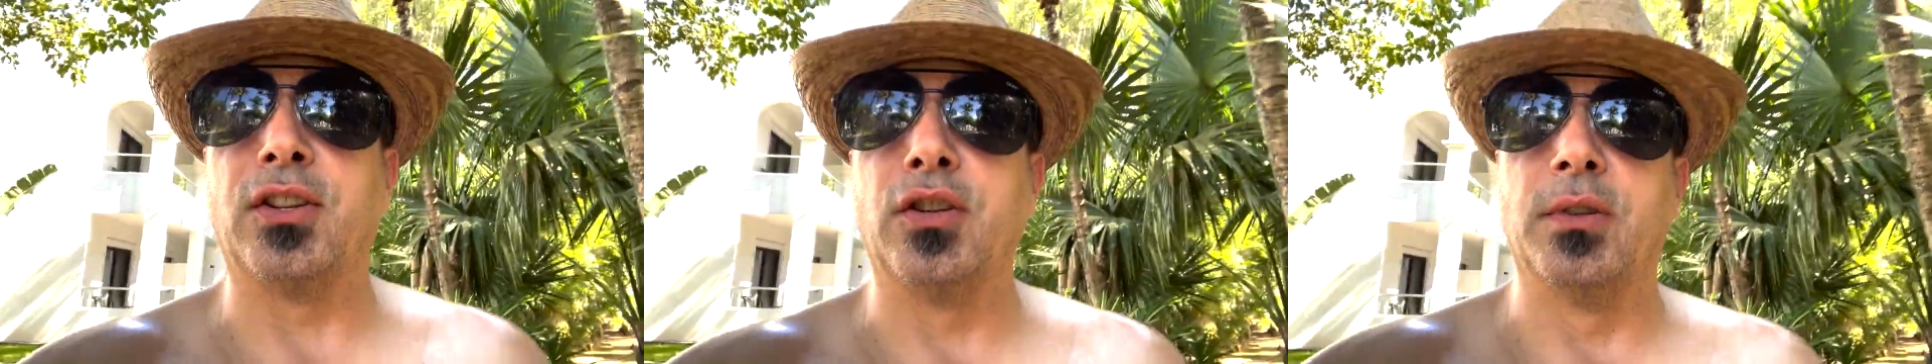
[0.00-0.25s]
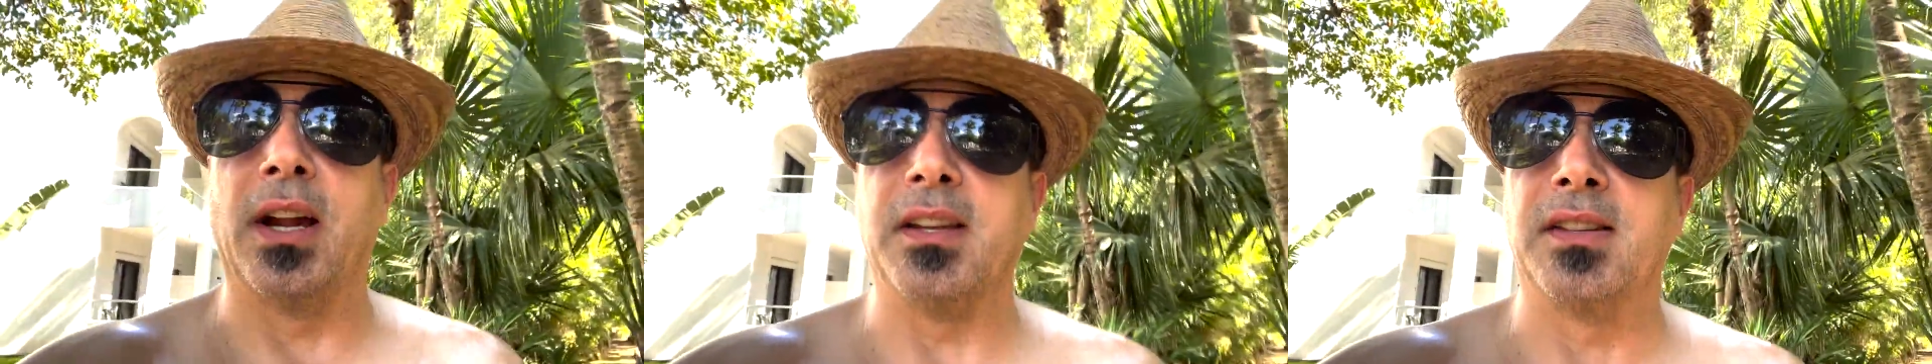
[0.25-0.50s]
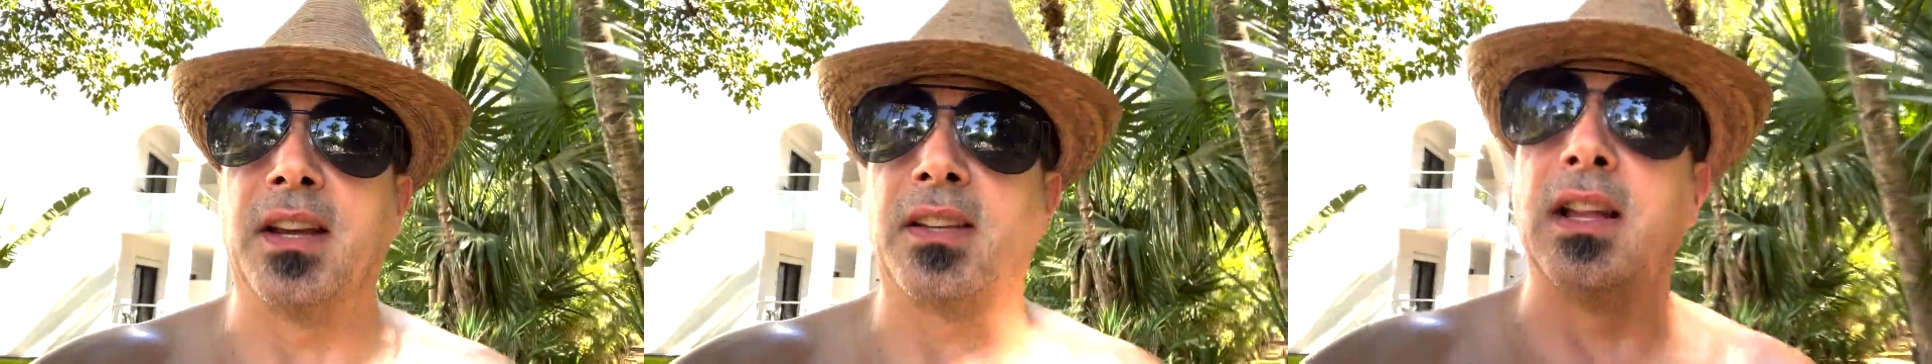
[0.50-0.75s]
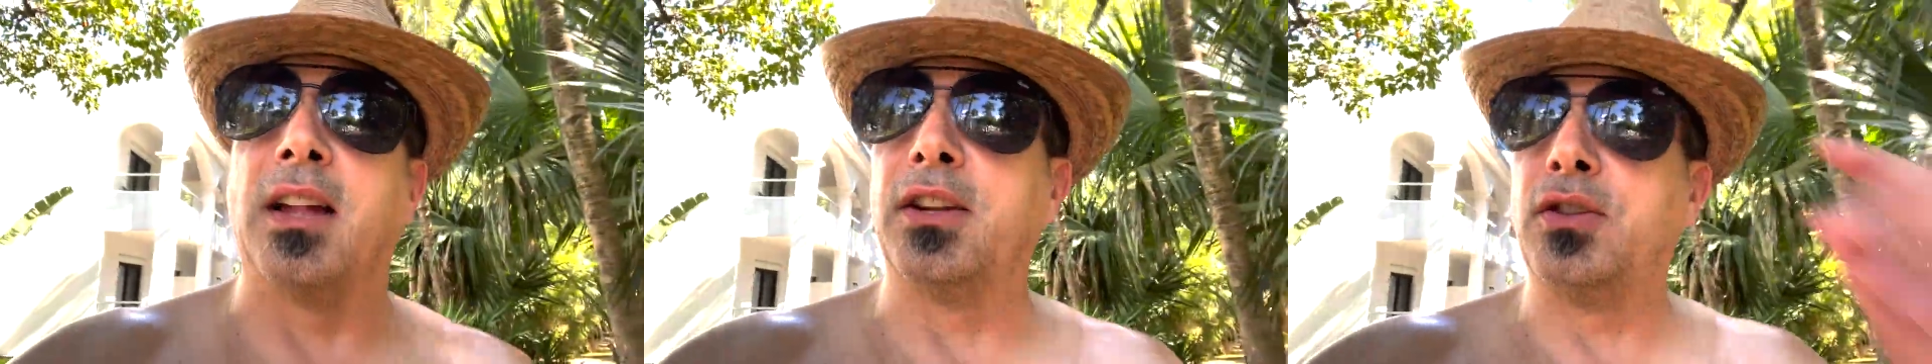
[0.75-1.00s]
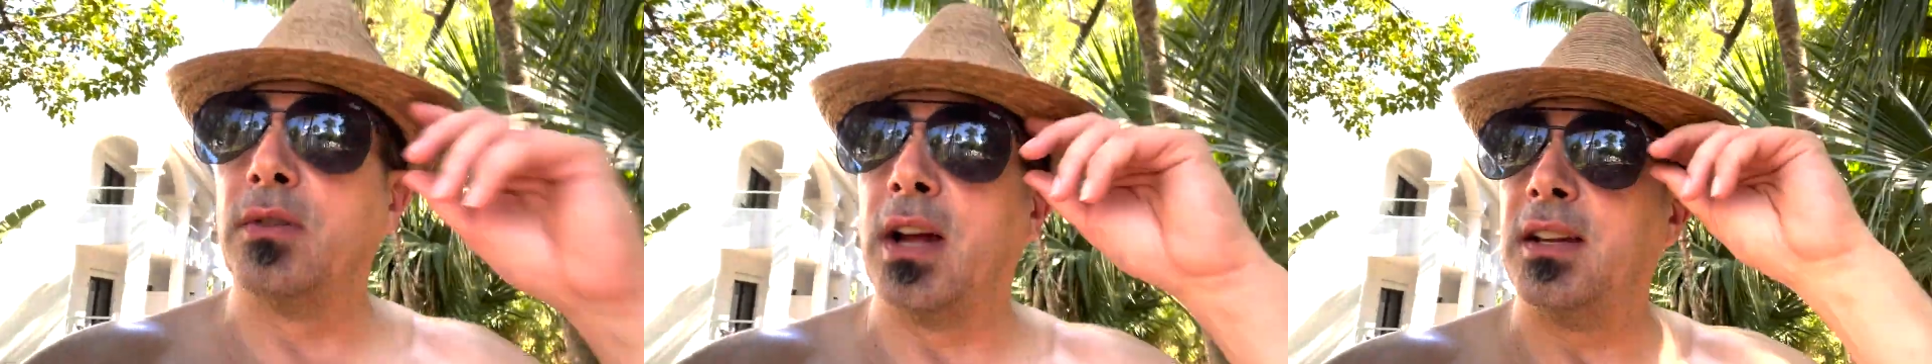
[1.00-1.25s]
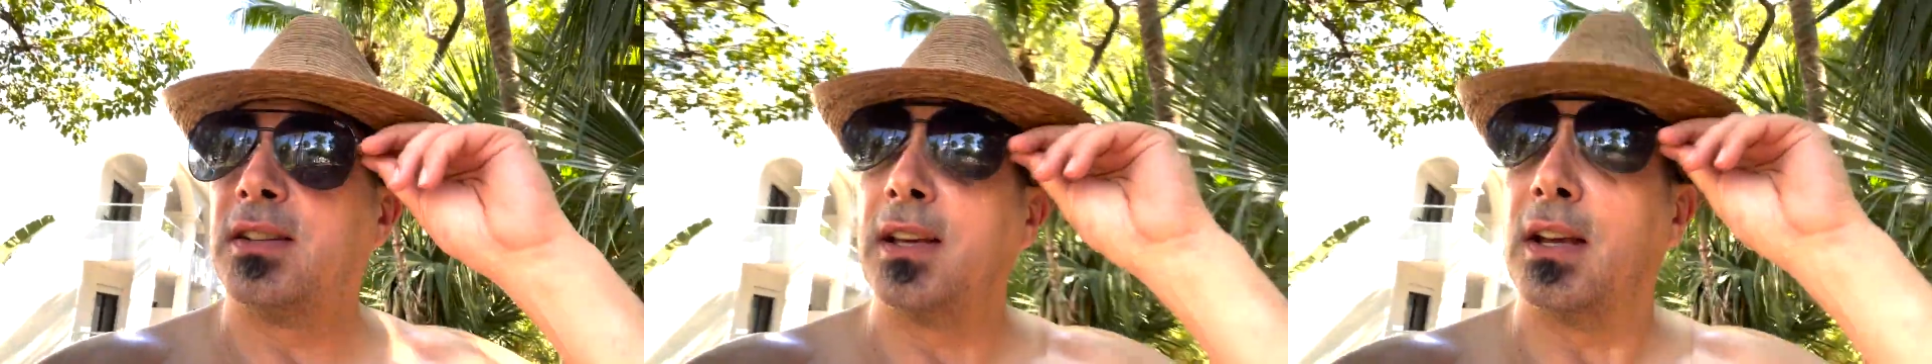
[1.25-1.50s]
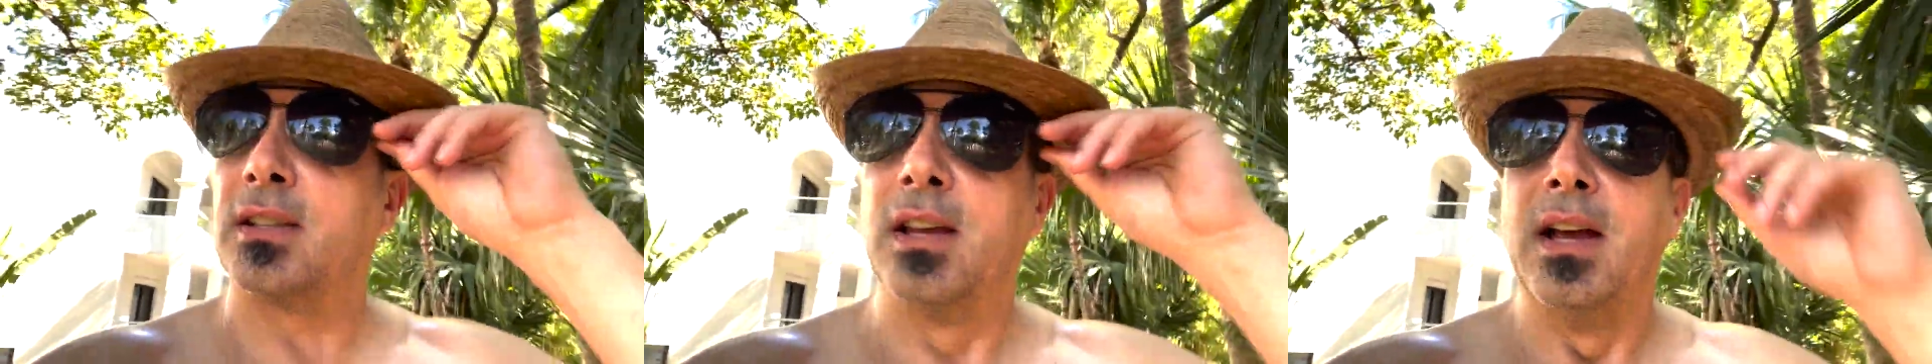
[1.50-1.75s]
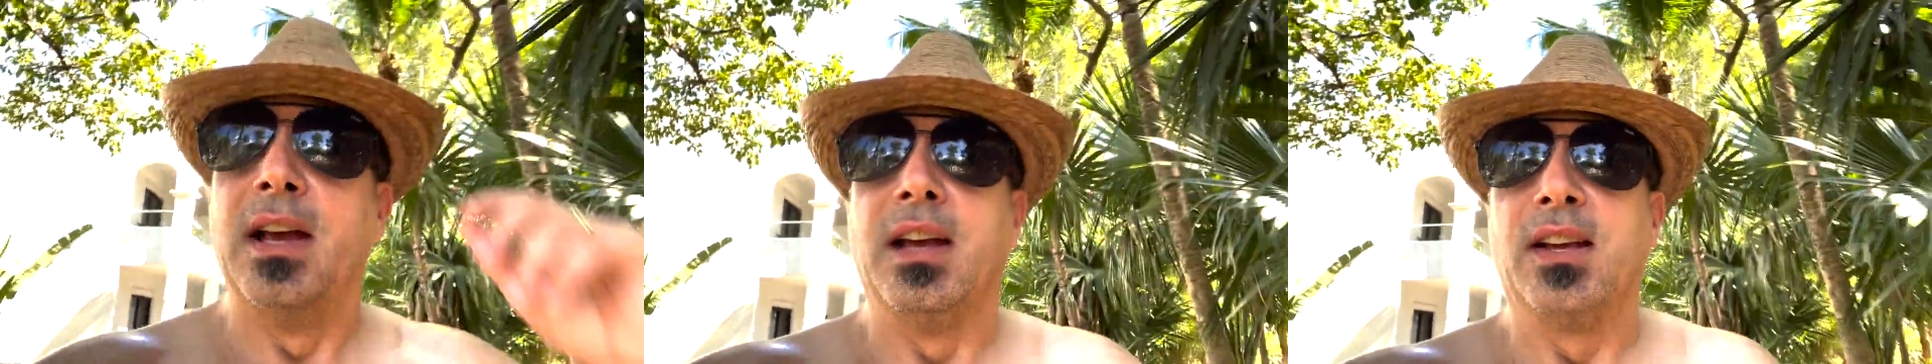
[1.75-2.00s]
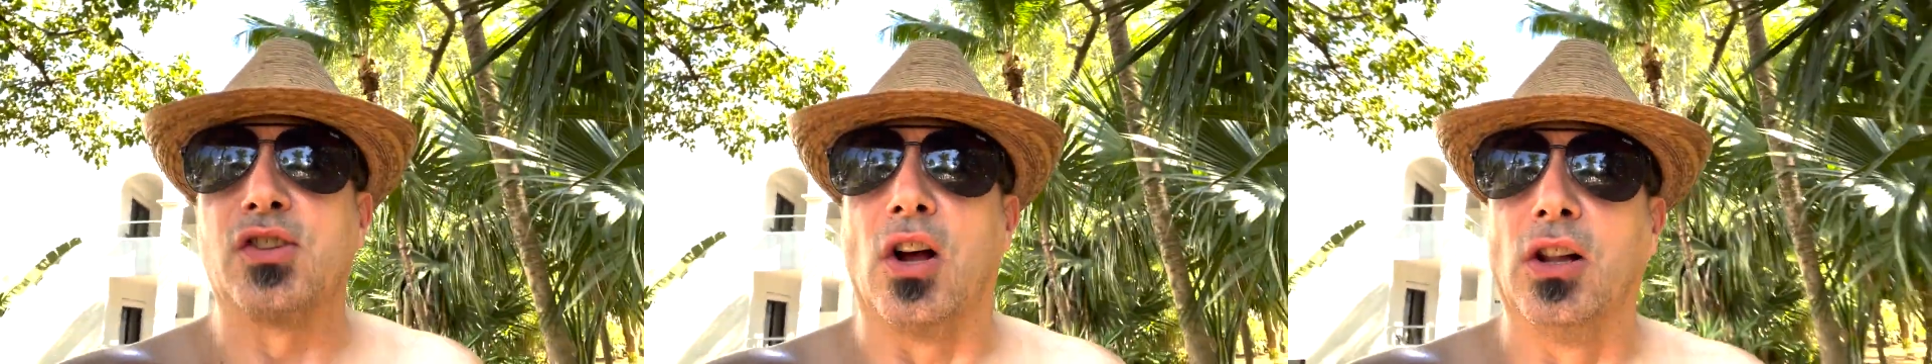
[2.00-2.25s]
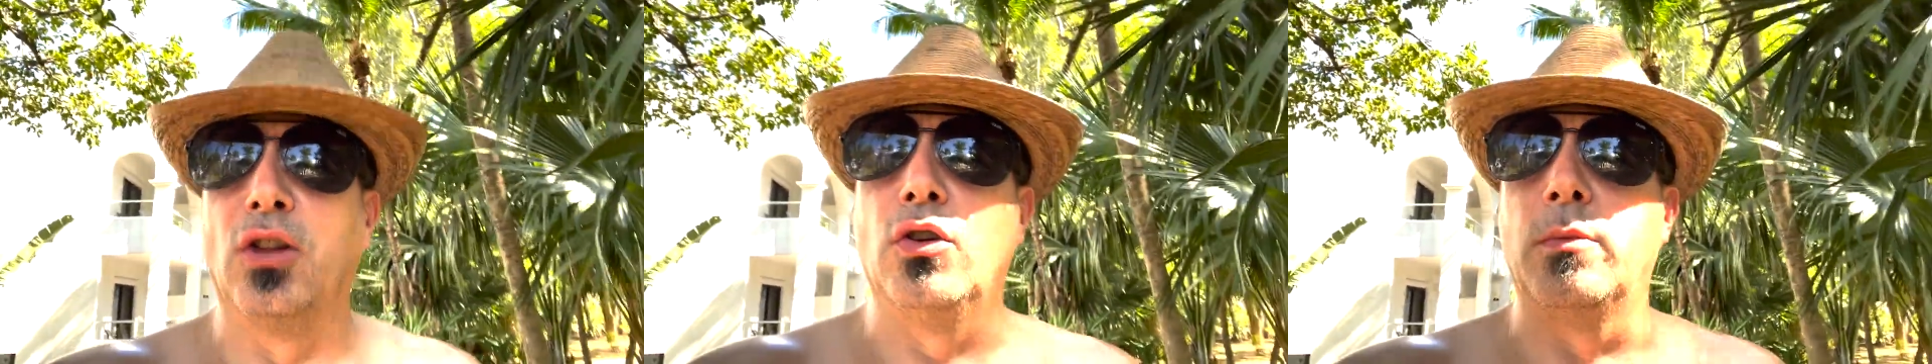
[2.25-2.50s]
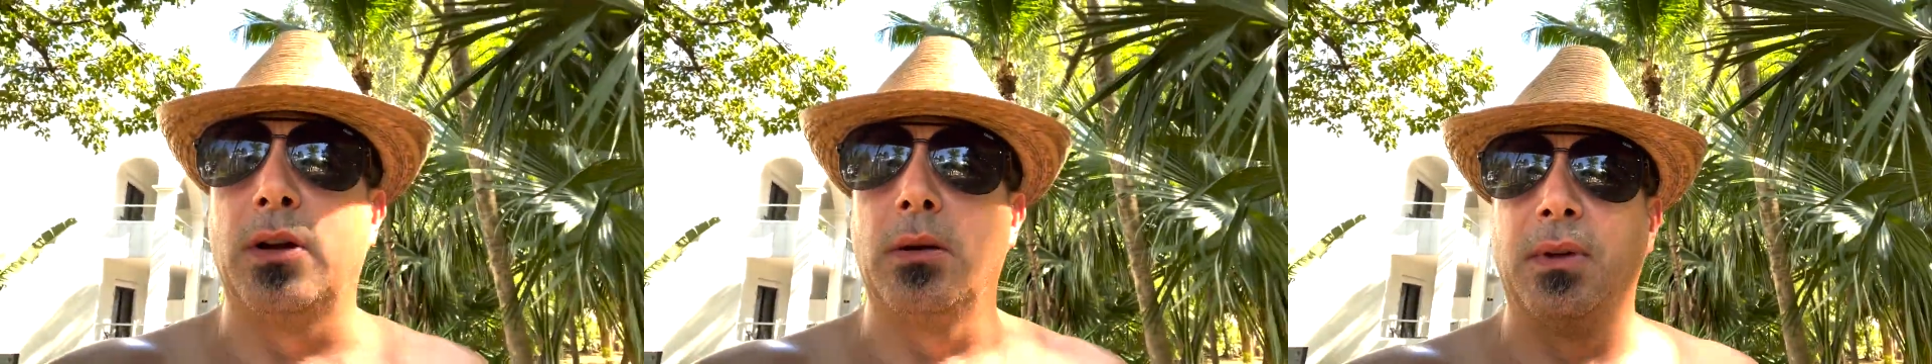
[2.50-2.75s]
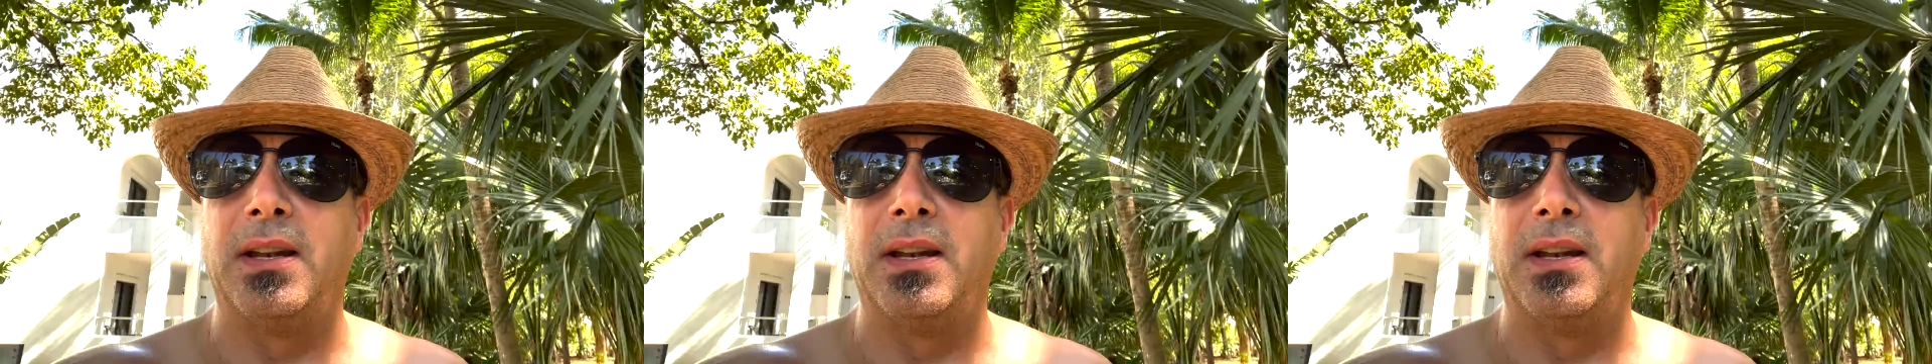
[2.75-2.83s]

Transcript: 296 now the 296 is all aluminum.